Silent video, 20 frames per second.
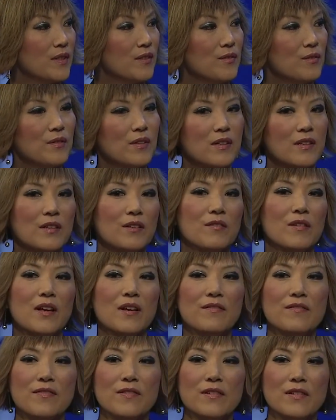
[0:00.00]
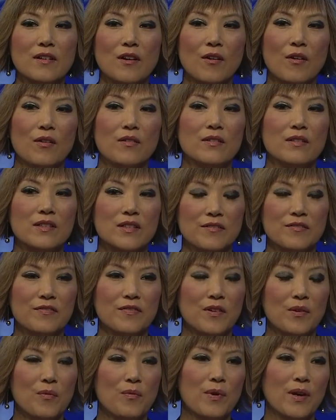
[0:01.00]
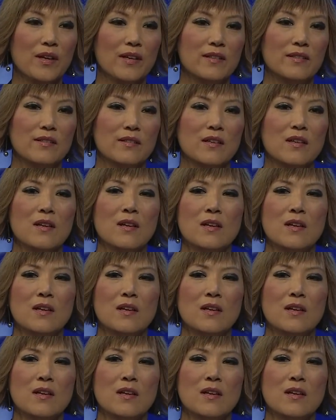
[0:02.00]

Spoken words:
Yes. So that you have all the different ways.